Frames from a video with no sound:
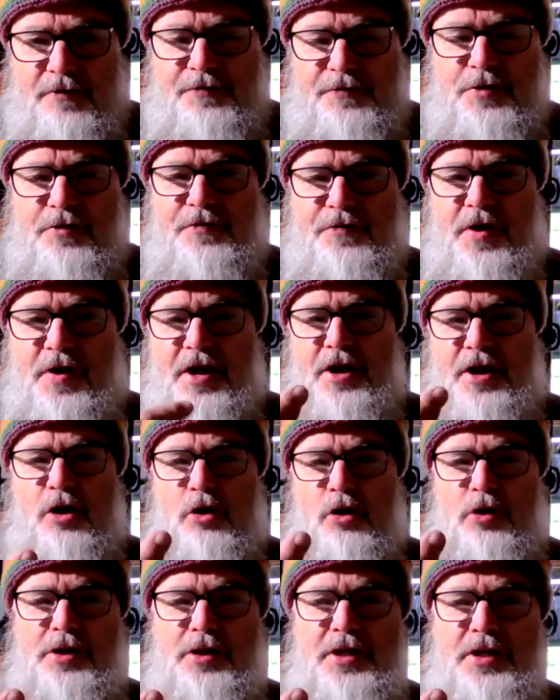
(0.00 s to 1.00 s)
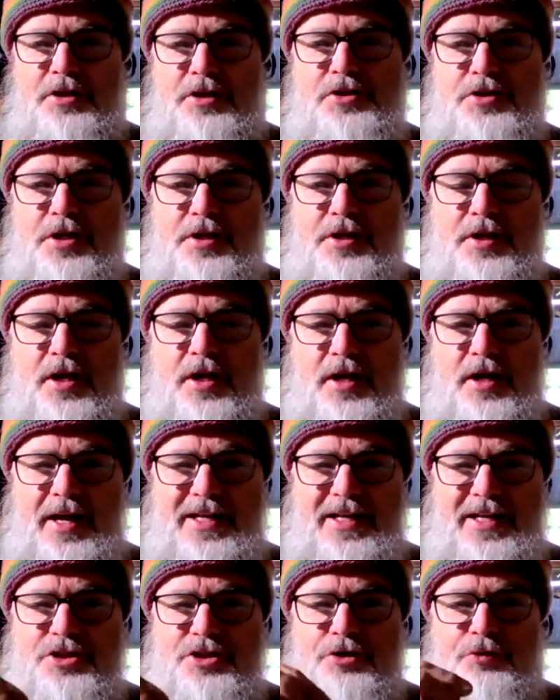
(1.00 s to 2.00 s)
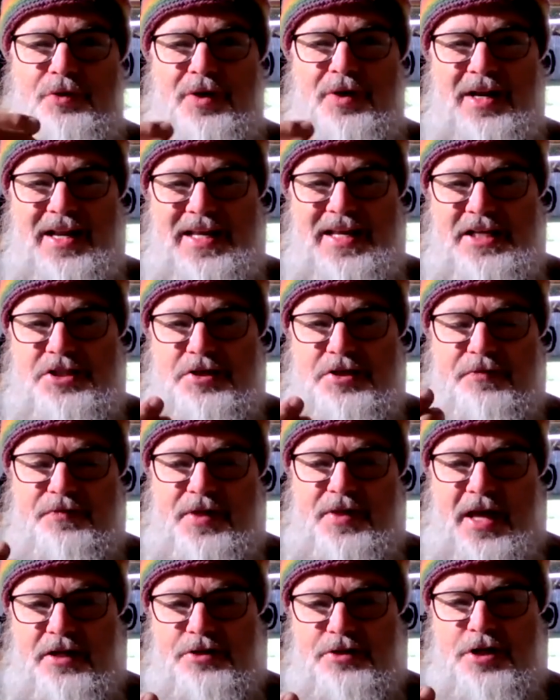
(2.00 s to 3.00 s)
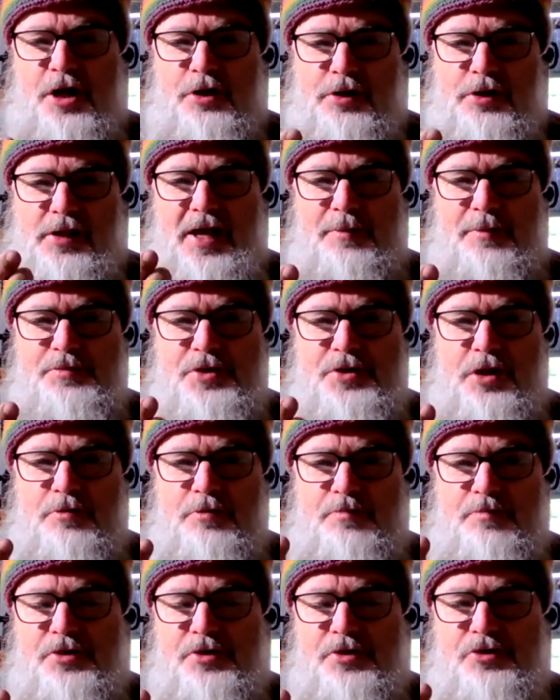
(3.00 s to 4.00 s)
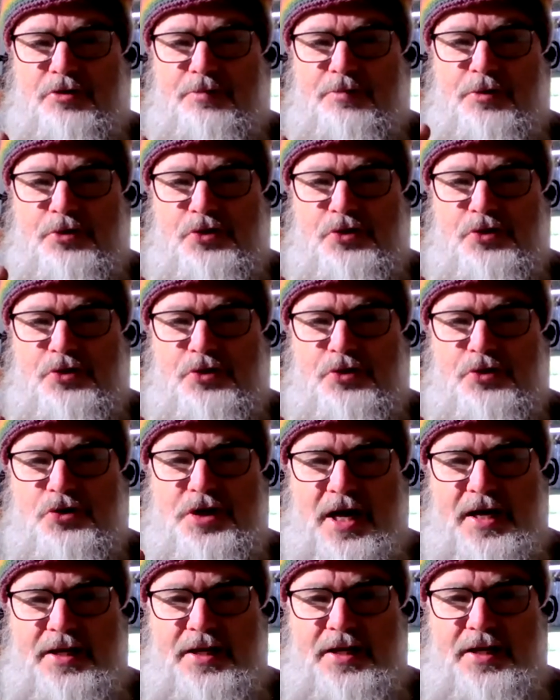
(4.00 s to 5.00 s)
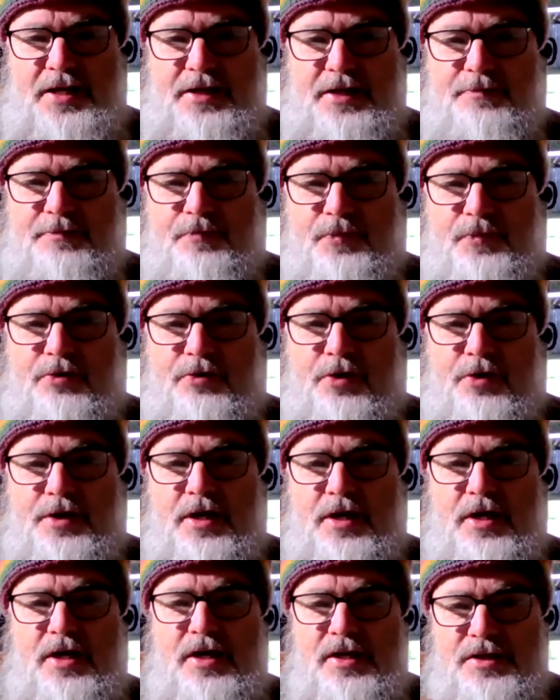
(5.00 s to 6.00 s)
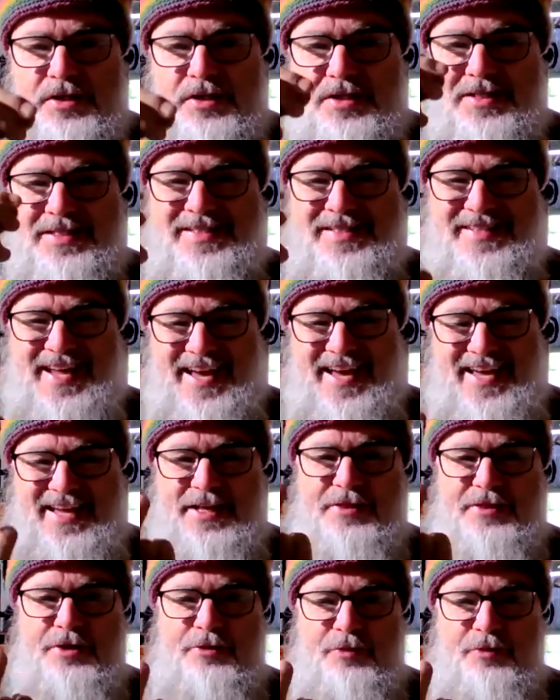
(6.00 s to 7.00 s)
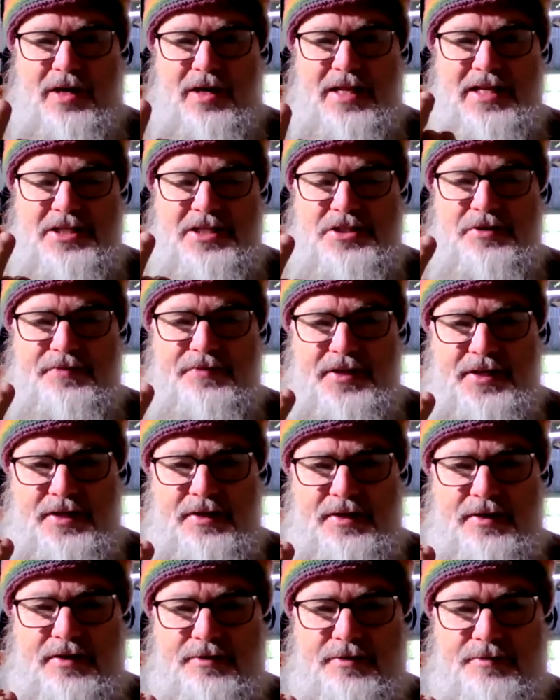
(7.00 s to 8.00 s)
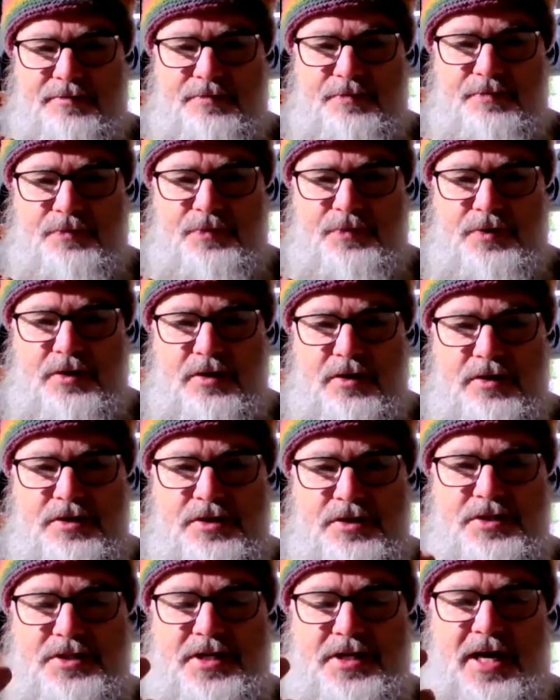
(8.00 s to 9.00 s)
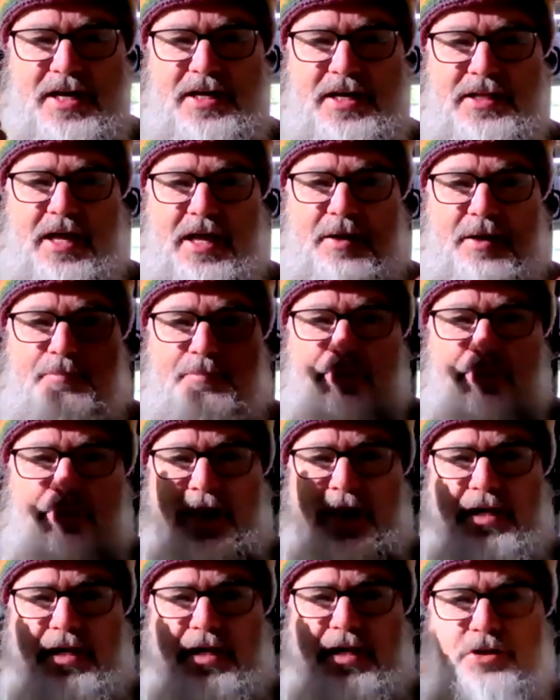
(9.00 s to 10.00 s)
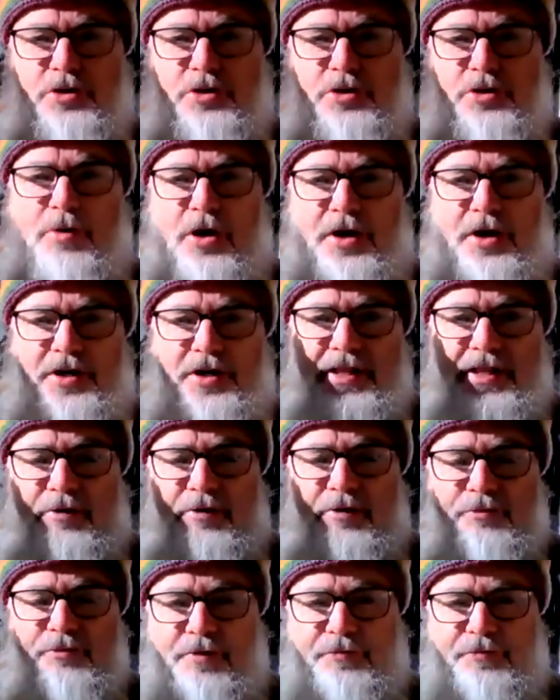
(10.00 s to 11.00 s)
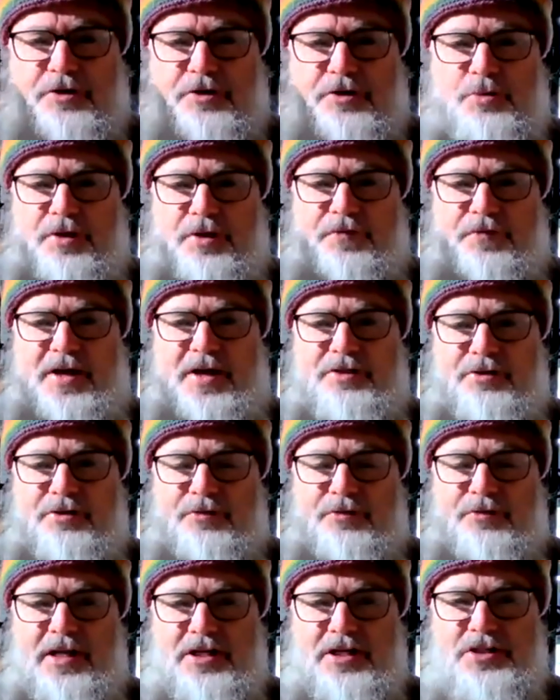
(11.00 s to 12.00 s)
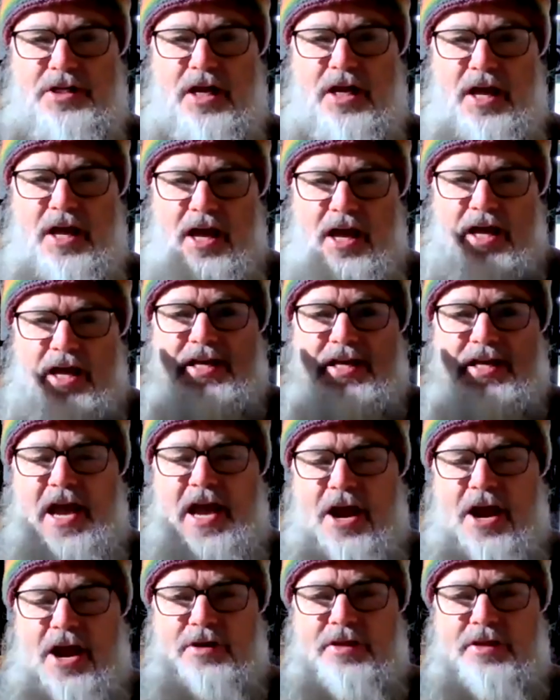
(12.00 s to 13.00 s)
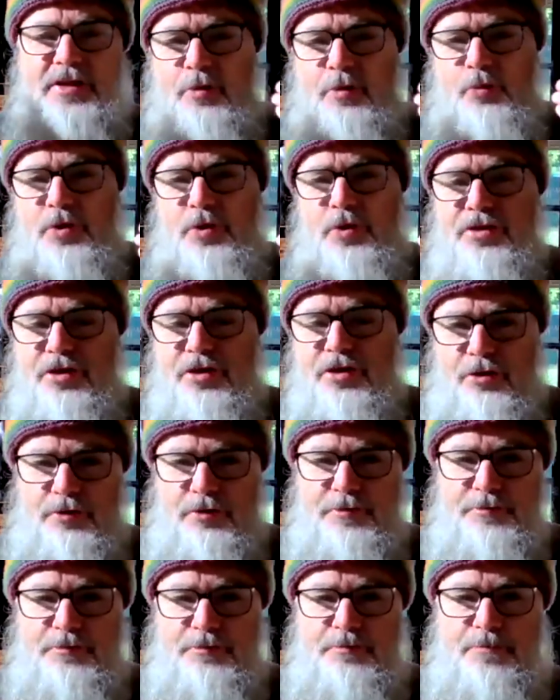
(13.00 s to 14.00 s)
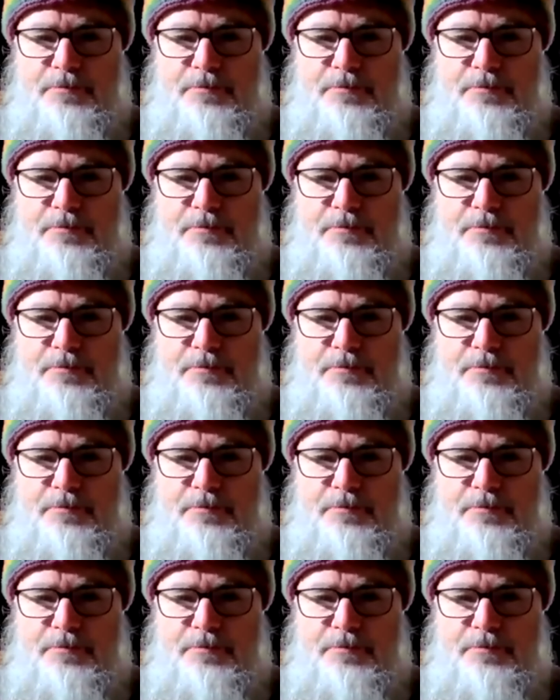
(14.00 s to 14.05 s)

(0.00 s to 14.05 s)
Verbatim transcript: If you've had a holy instant, it's the release of that total absolute miserable state, right? Stay in the release of it. Stay in that place in your mind, in that reference where you've had the release, and carry that with you.